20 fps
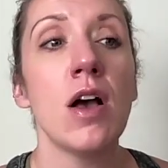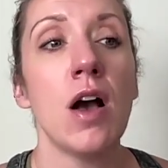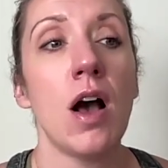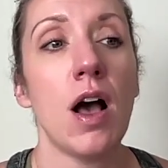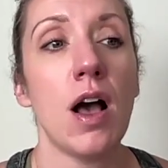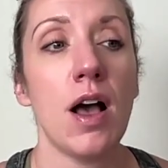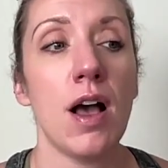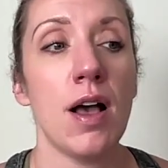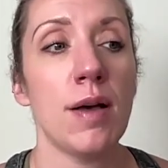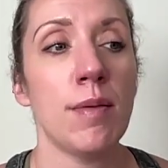
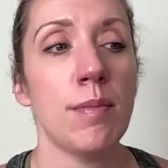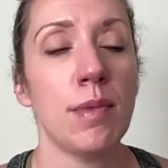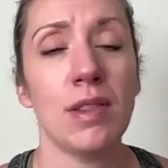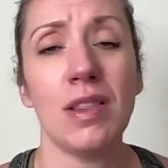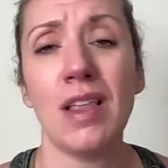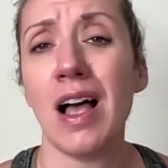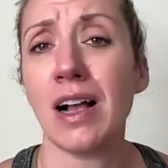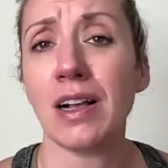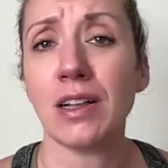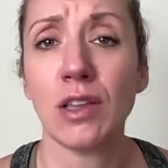
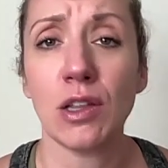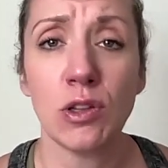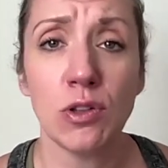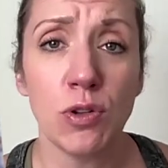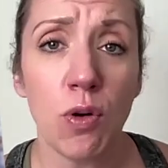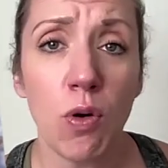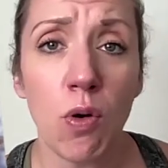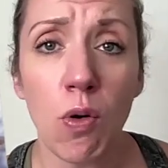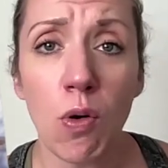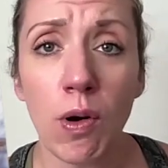Lock the
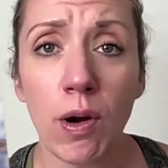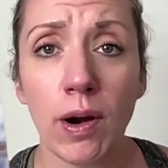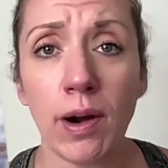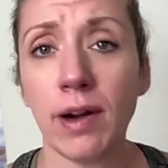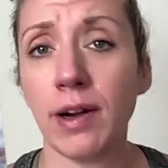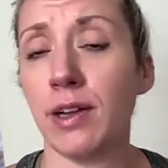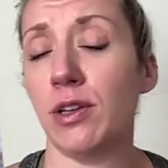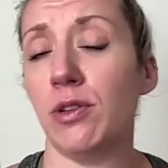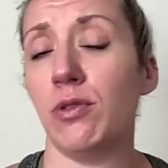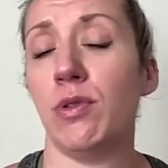
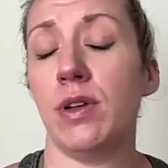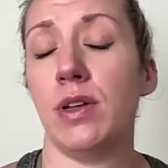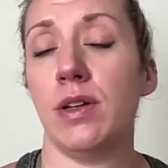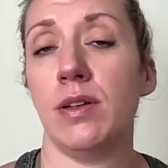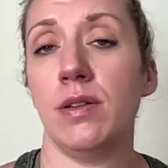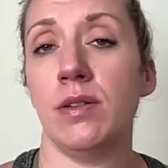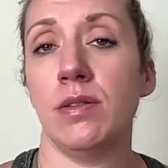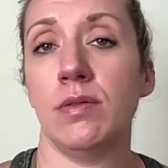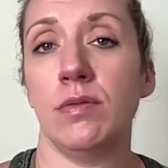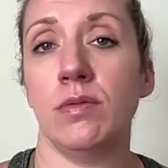door. You
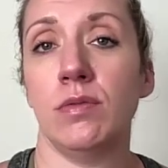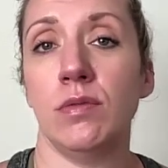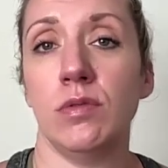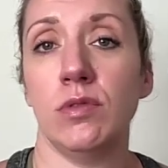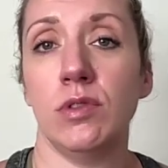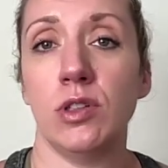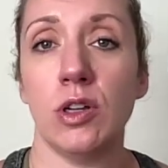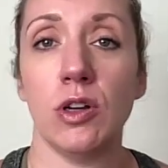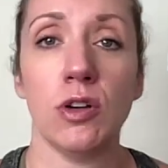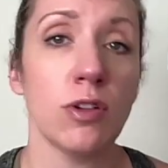can
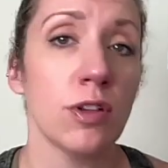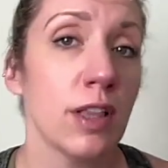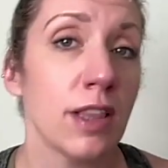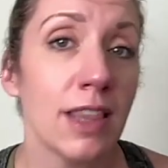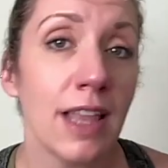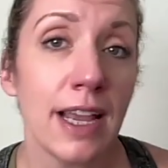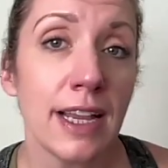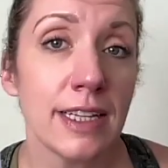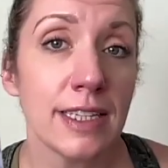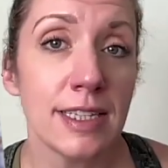turn the
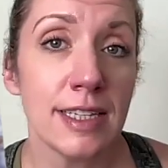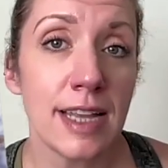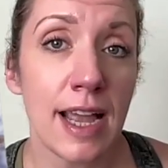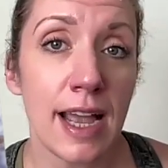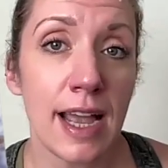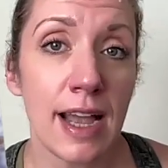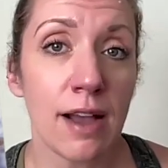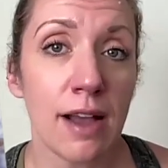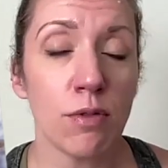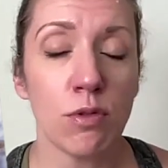lights
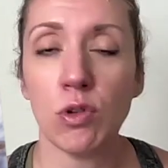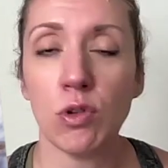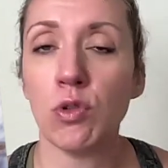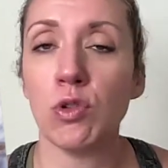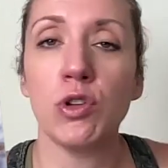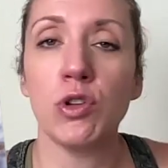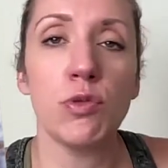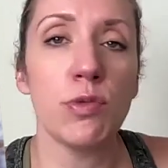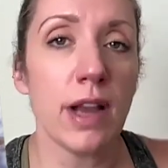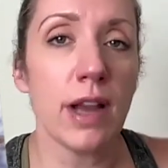down,
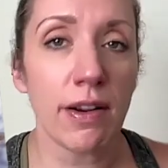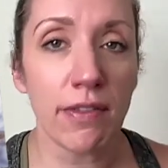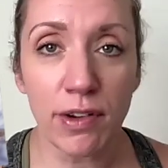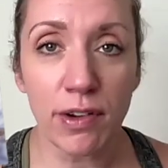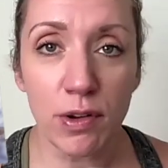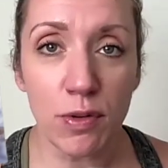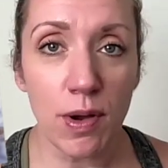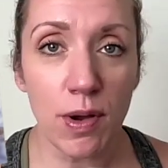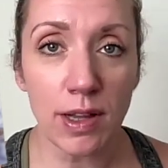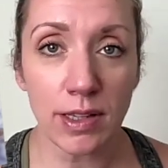do whatever
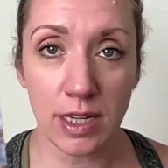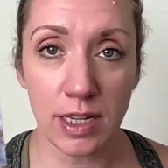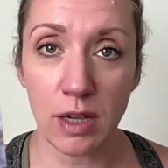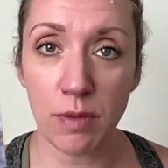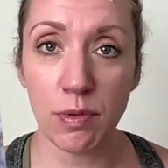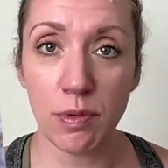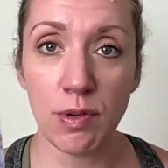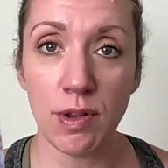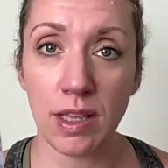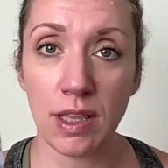you want to
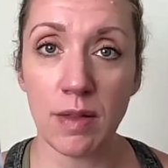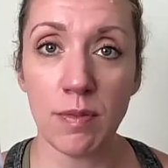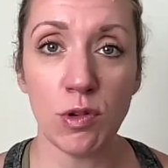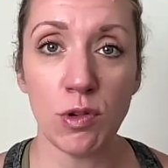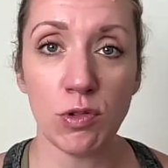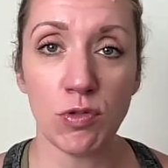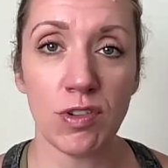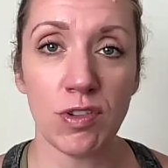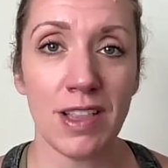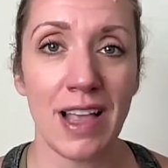help you get the
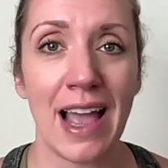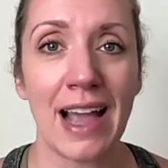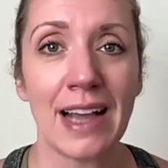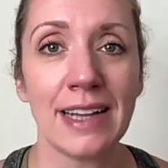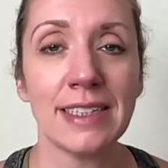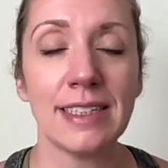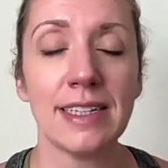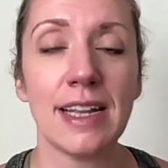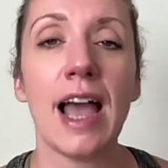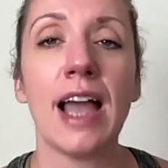most
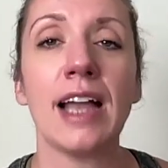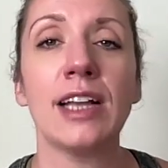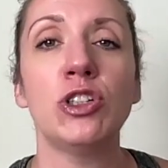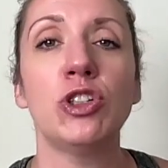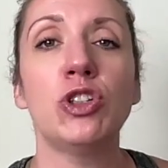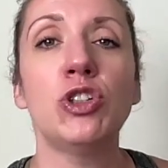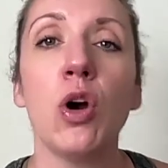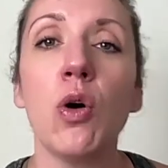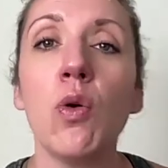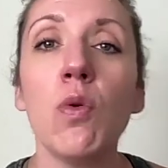relaxed. I
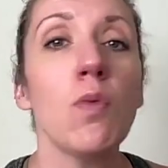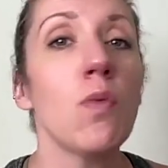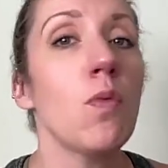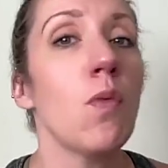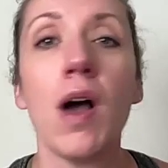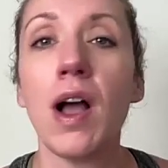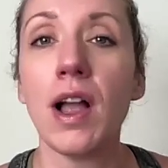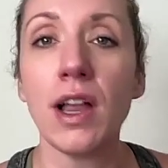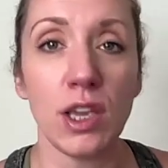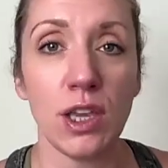don't
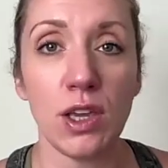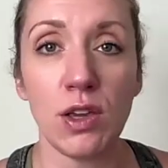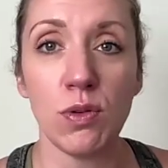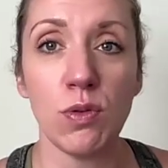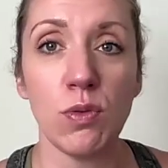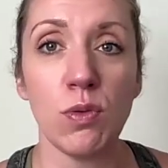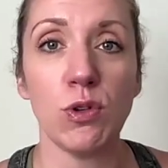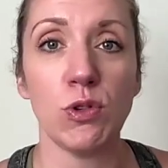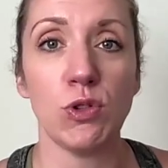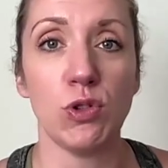want
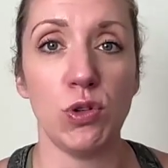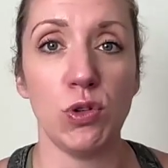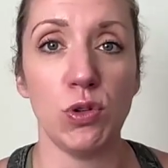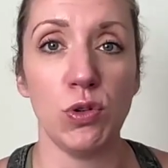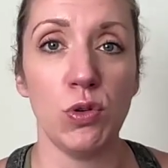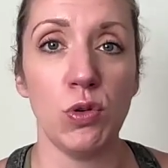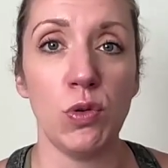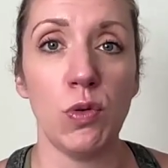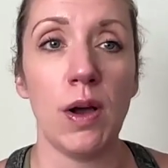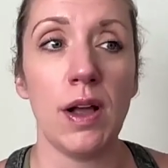you
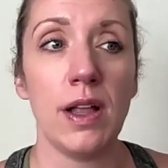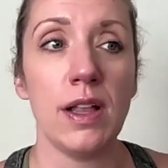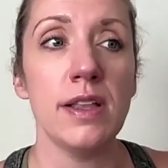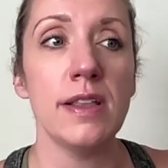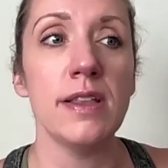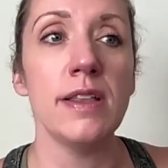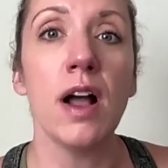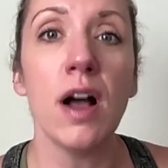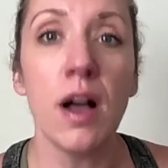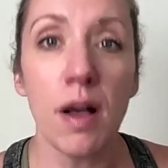to
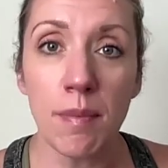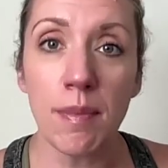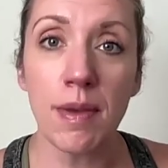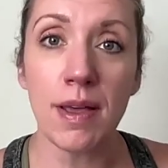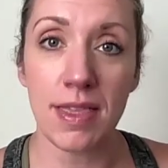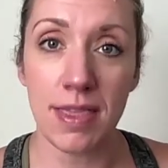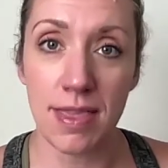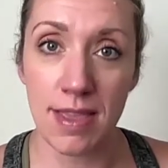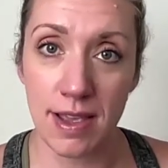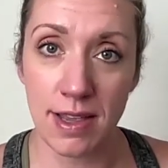numb
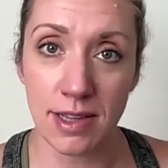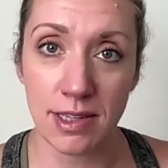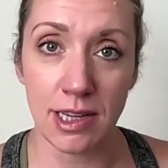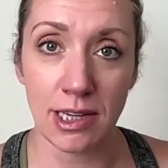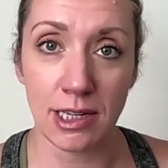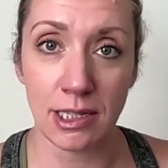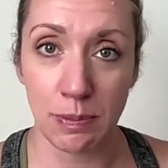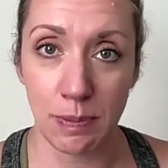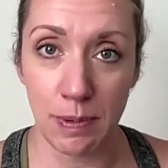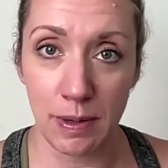this
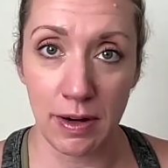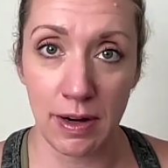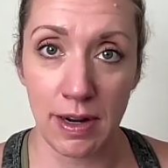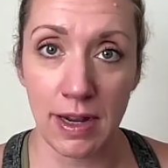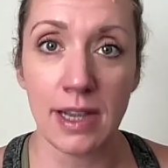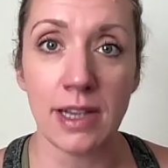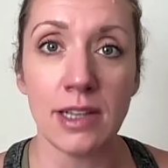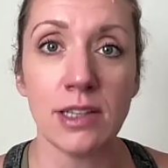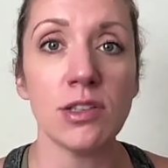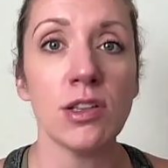
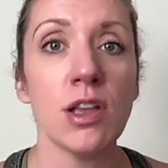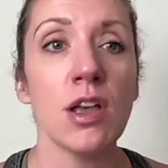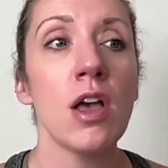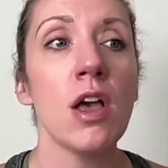experience